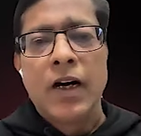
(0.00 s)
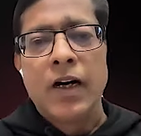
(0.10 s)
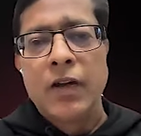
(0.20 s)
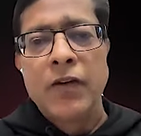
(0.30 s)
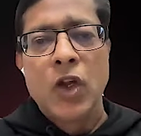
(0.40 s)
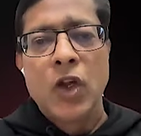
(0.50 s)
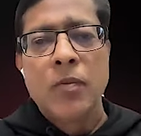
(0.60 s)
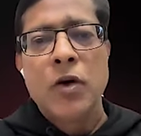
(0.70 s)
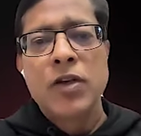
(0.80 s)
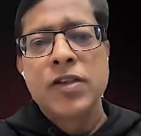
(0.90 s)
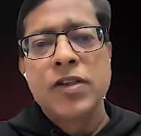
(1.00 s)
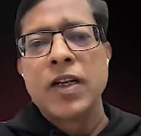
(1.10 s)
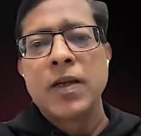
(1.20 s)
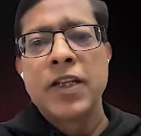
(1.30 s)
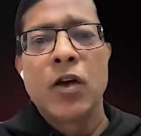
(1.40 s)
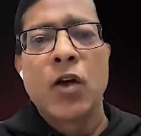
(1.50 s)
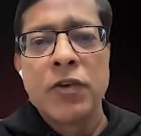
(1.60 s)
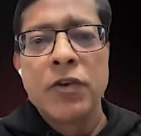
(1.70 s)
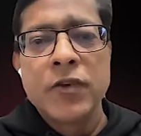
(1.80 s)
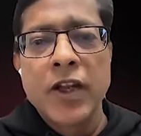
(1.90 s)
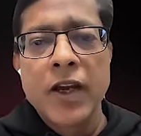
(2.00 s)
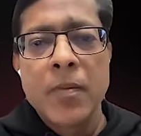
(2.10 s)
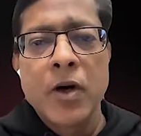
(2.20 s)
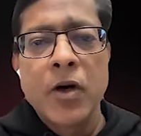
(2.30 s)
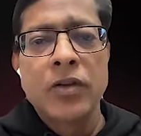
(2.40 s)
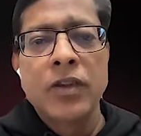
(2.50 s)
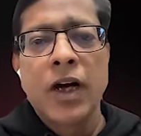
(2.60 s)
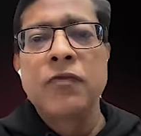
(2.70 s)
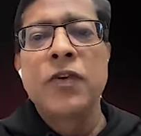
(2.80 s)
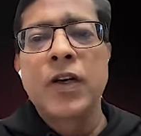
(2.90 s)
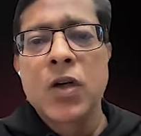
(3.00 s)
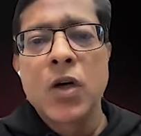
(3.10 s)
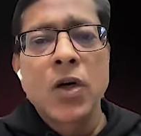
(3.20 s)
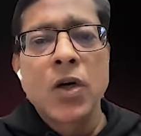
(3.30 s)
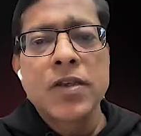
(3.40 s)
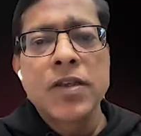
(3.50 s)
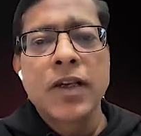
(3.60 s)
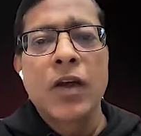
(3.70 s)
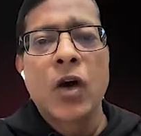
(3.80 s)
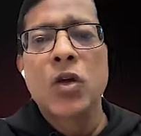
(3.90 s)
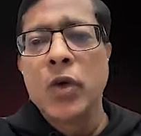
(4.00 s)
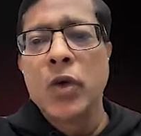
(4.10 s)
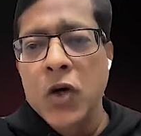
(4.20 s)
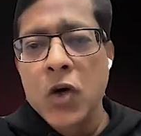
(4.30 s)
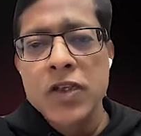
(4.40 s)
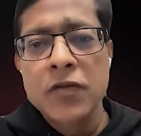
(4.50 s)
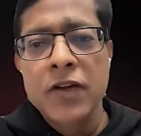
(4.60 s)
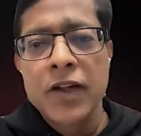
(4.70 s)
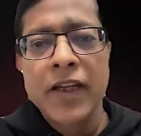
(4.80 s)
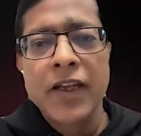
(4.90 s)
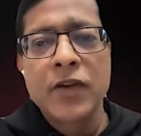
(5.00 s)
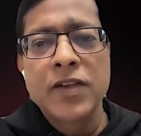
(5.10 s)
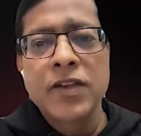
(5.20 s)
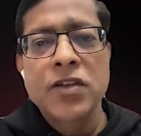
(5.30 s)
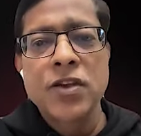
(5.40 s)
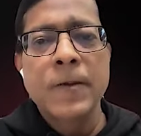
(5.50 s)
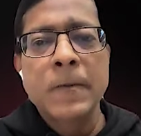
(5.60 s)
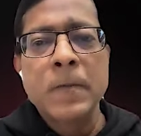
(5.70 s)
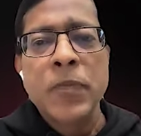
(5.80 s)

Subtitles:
when we talk about startups, they are always worried about upfront cost and ongoing cost of running infrastructure.